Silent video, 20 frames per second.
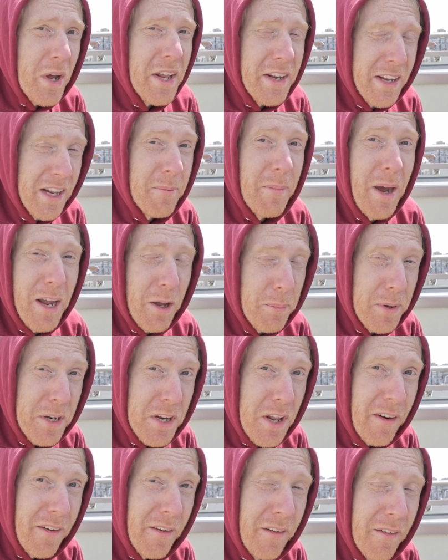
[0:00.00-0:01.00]
win in my
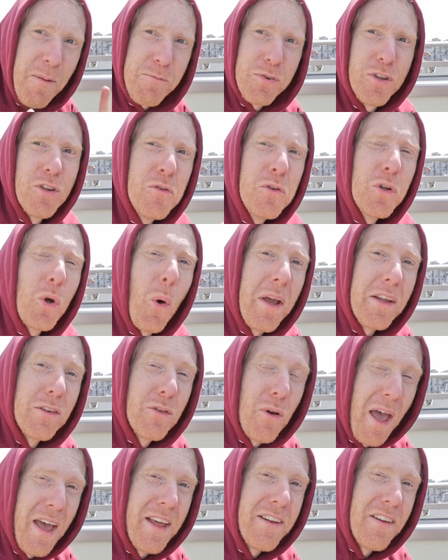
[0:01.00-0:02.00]
opinion. I'm soon going
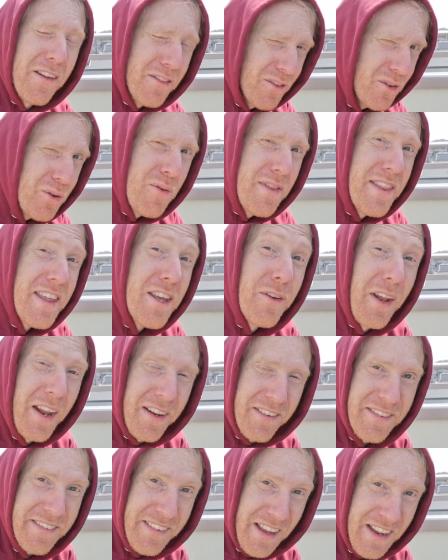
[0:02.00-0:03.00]
to head to the
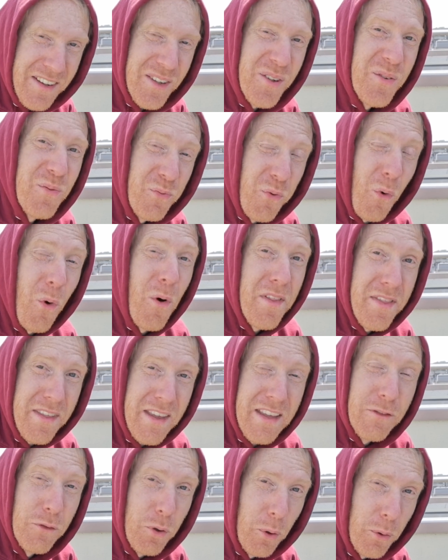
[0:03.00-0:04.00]
United States for
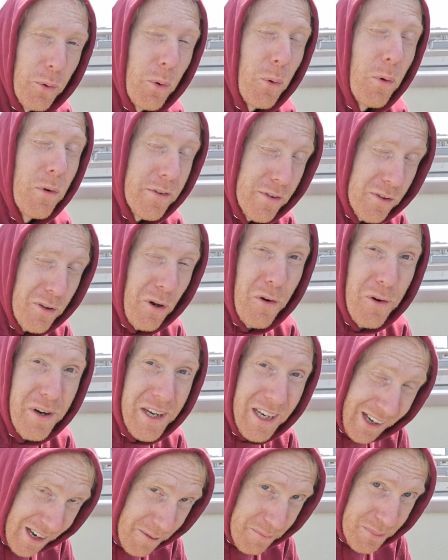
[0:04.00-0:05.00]
the total solar
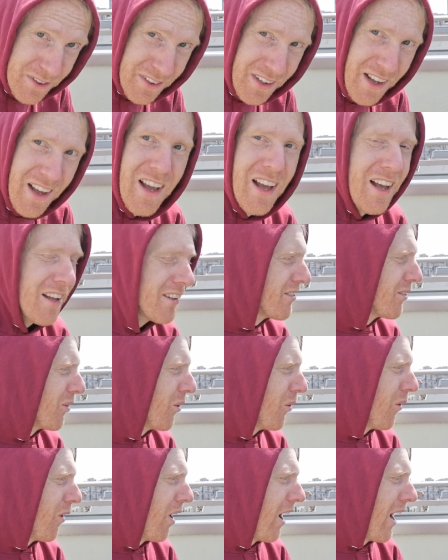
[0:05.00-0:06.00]
eclipse.
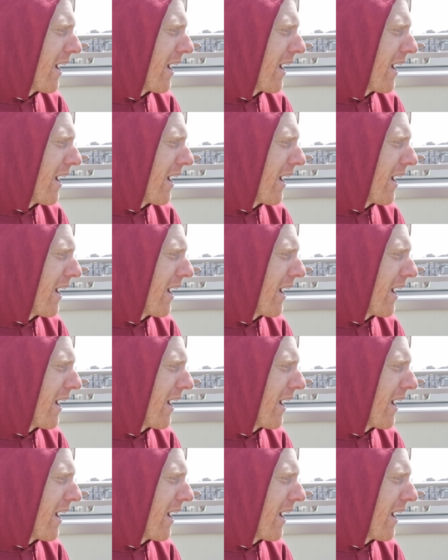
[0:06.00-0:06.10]
So